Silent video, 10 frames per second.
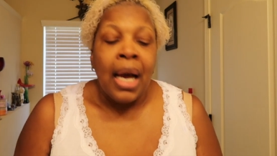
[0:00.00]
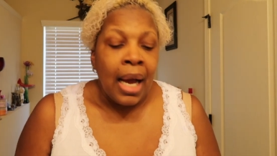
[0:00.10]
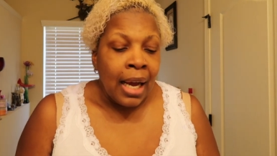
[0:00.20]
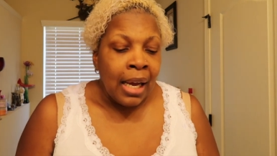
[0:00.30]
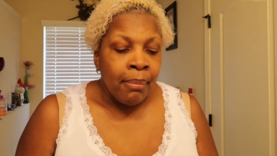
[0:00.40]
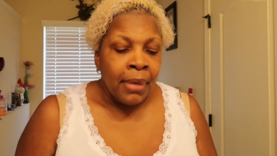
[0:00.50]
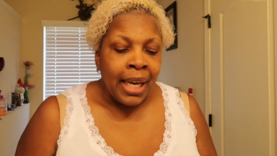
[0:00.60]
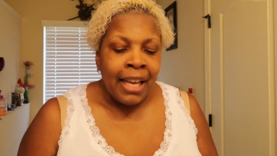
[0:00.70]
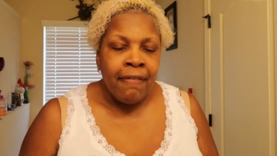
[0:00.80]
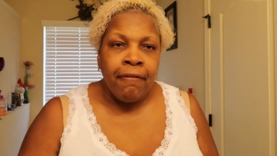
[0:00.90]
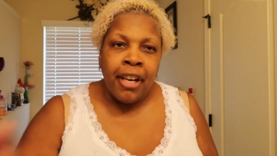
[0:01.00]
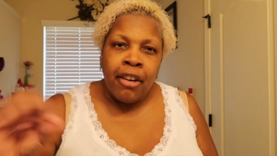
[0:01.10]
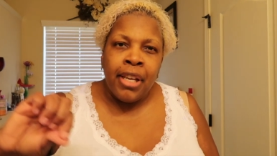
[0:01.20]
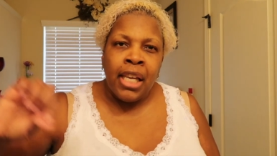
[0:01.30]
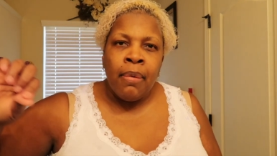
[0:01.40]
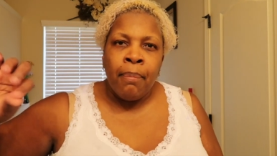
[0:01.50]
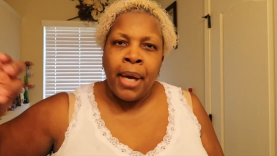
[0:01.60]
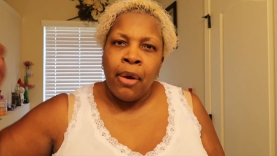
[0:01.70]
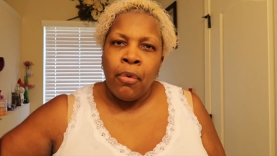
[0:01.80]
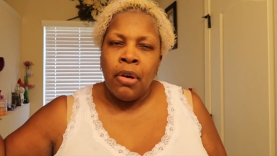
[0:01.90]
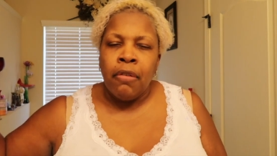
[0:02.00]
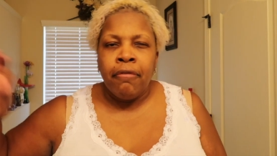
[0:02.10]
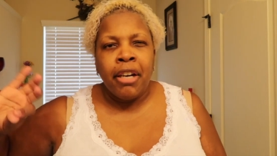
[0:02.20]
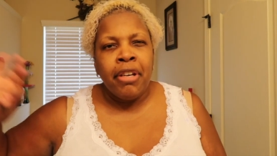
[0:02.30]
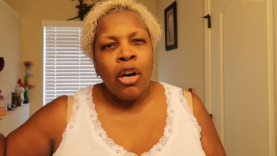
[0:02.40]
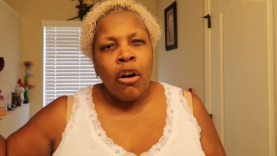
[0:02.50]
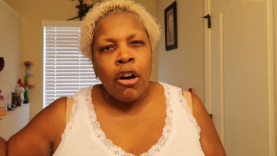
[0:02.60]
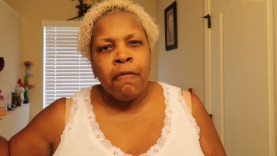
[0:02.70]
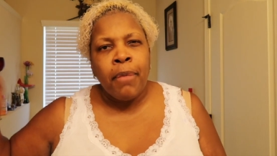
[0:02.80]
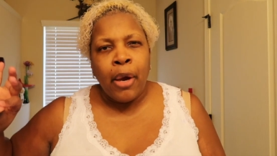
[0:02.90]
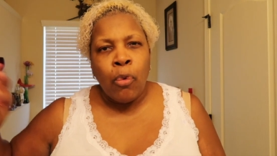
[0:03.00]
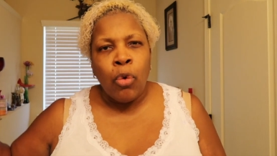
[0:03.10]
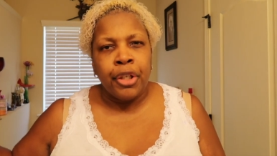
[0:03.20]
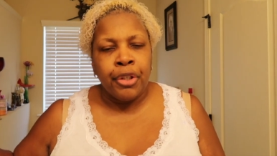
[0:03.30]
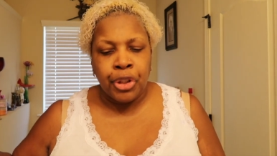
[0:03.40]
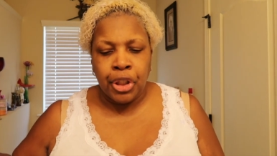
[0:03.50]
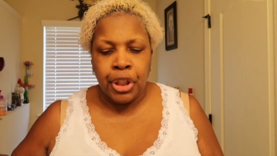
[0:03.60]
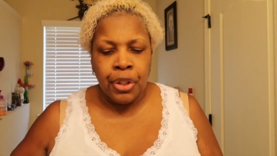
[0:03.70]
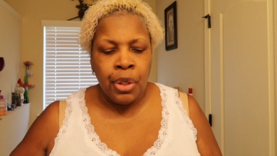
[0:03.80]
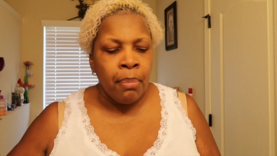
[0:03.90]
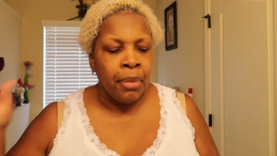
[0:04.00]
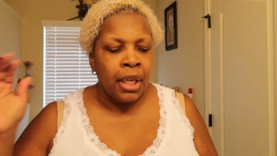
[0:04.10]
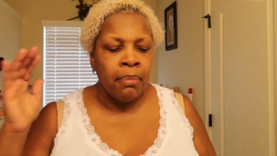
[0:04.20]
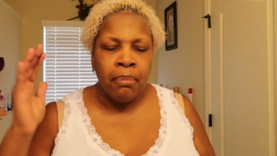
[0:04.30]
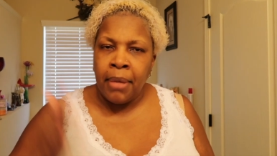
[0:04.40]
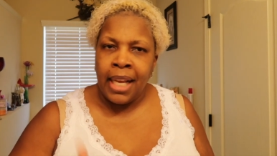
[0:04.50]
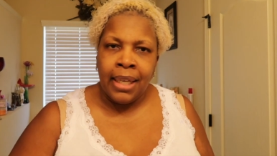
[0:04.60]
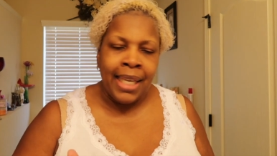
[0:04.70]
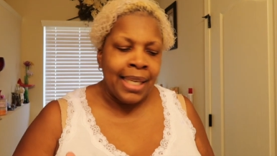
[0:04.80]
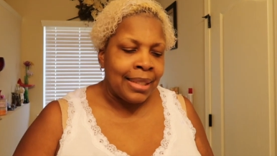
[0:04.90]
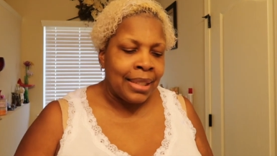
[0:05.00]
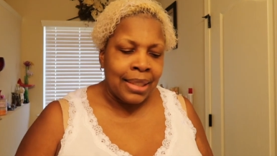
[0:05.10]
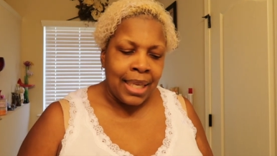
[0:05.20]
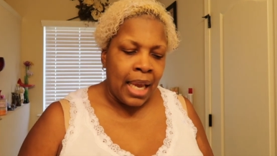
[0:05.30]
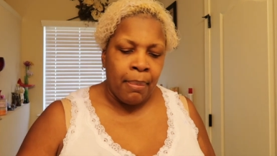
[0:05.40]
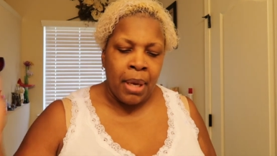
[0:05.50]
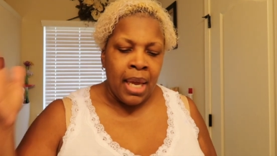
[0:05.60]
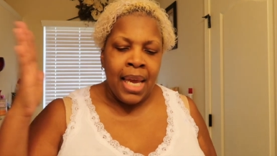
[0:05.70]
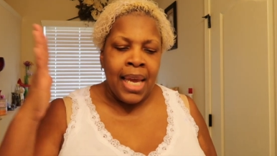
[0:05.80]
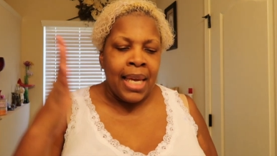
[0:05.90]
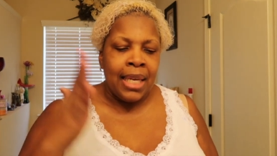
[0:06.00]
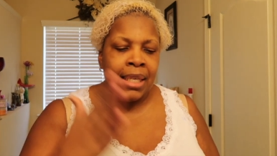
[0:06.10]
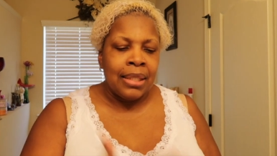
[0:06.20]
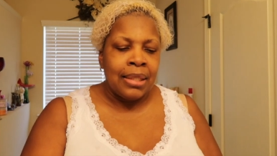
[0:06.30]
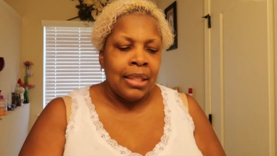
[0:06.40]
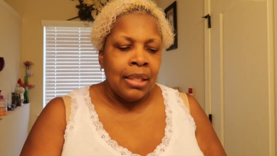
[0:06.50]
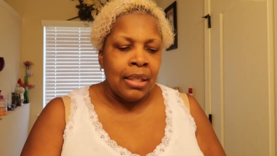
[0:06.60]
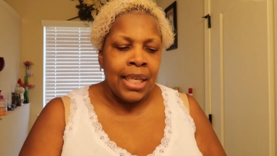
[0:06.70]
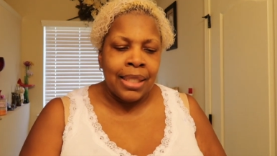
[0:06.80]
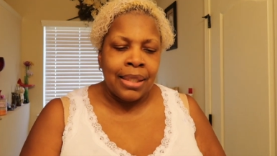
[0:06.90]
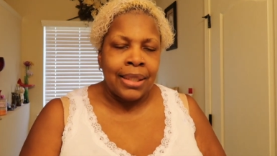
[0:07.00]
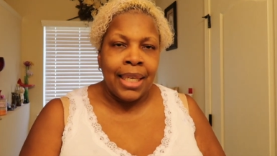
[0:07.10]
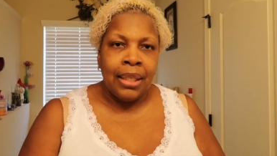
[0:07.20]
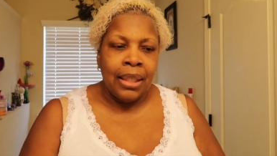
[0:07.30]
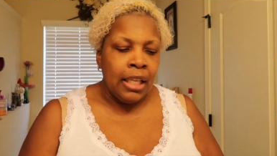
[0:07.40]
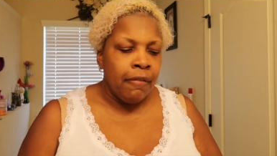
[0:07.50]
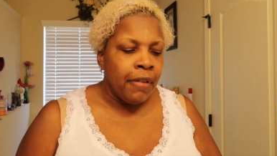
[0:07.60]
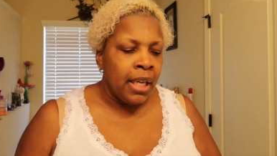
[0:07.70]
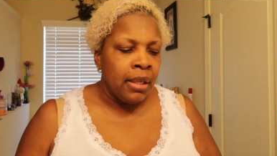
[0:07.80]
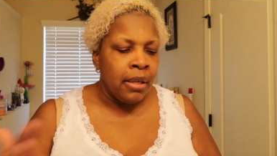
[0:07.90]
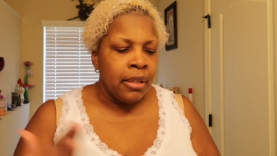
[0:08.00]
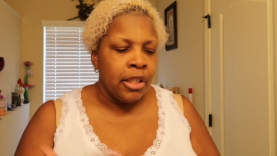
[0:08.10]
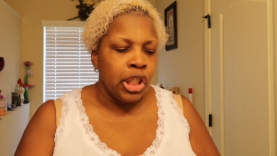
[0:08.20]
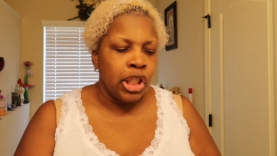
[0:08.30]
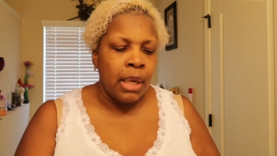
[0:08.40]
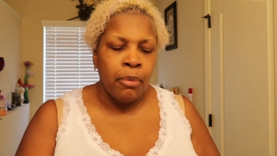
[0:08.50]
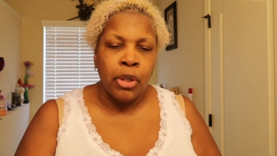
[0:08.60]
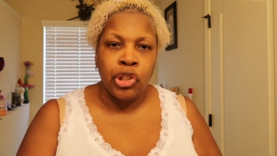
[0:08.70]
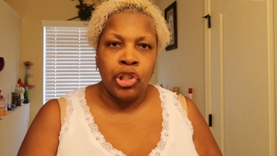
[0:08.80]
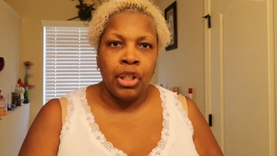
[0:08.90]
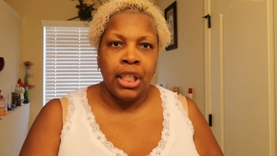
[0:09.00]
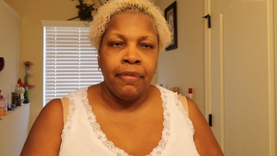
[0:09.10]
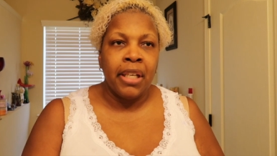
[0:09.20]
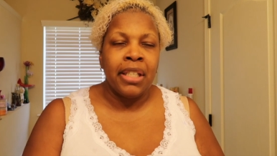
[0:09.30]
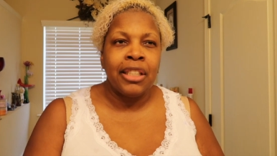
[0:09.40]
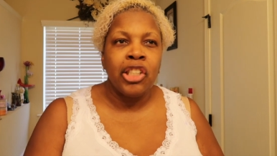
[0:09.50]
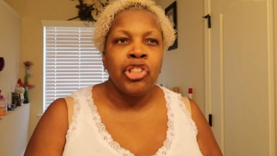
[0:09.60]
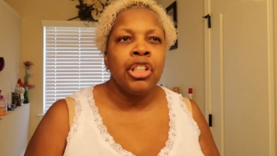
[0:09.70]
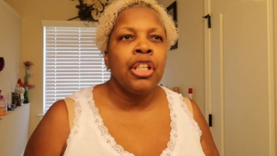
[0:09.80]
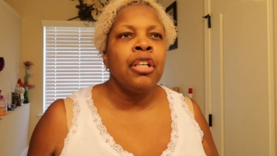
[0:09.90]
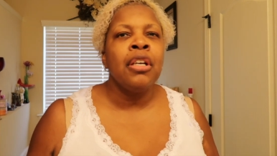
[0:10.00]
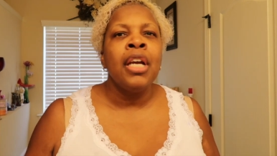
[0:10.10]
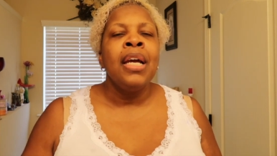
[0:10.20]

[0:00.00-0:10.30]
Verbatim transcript: Um, I vary by very off by one or two, but mainly it's the same. It is the it's a 10 leave-in Shea Moisture leave-in conditioner.